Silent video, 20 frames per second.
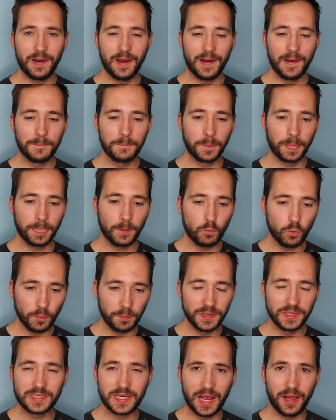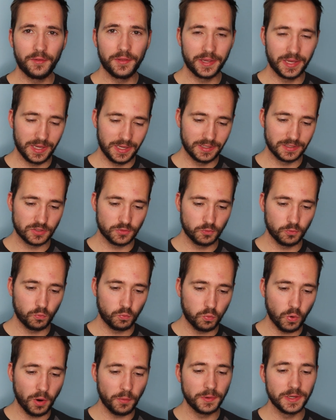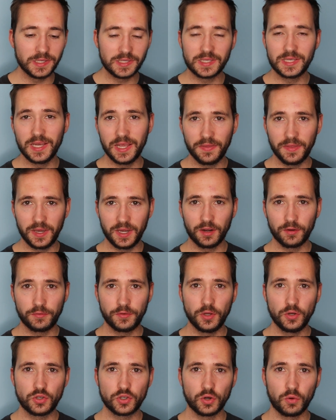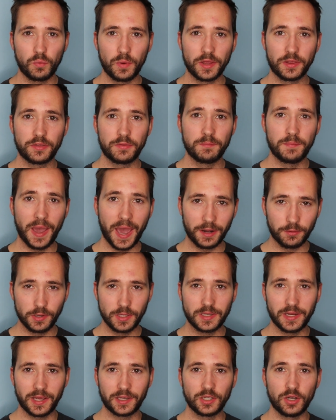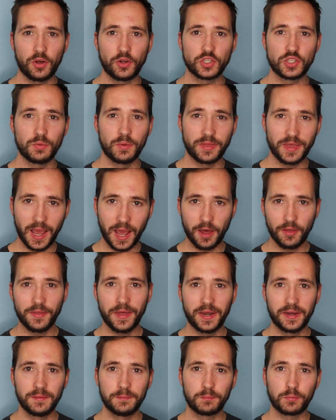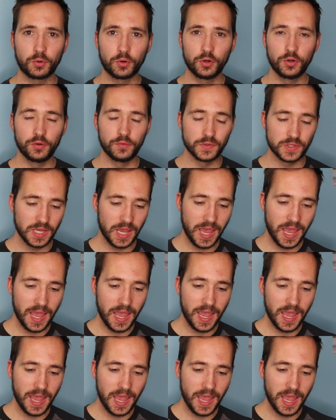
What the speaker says: will be telling is what we see in the near future with battery technology, with how that improves,